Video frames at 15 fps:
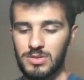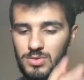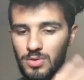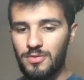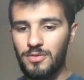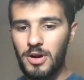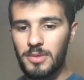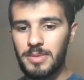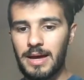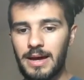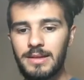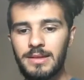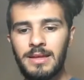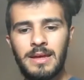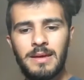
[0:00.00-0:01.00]
so far
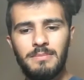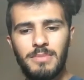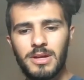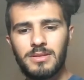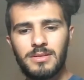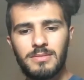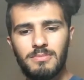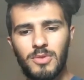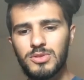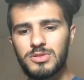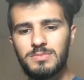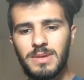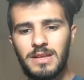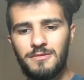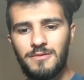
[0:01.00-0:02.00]
behind. But
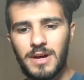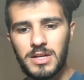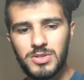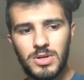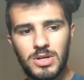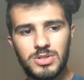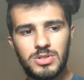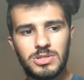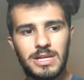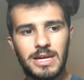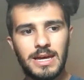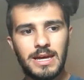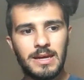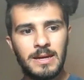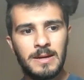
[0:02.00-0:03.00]
most manufacturers just
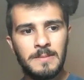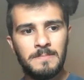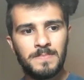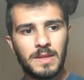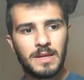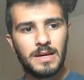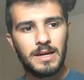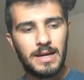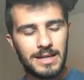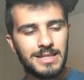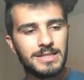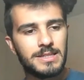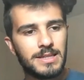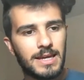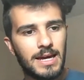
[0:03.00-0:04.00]
like at
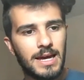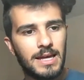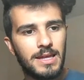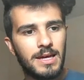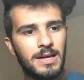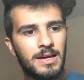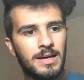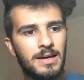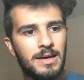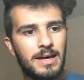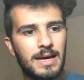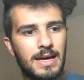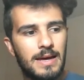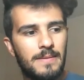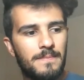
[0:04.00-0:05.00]
least in Canada,
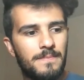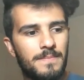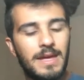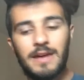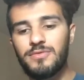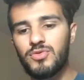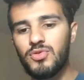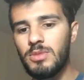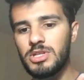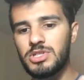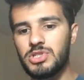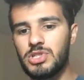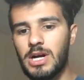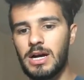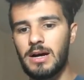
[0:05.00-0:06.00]
they have too
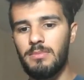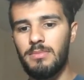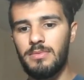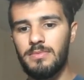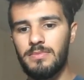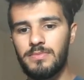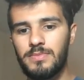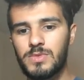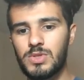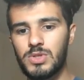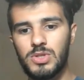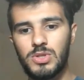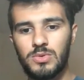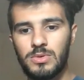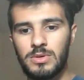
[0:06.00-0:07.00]
much job to
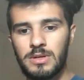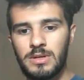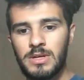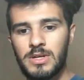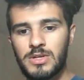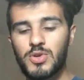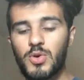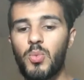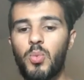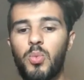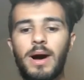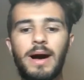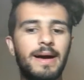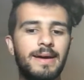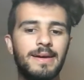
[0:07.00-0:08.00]
do. So
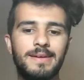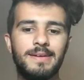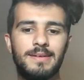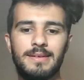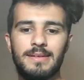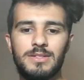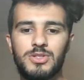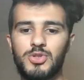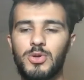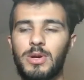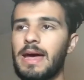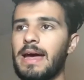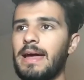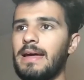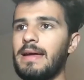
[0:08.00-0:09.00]
why
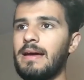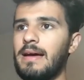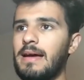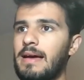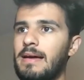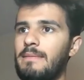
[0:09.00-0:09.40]
should I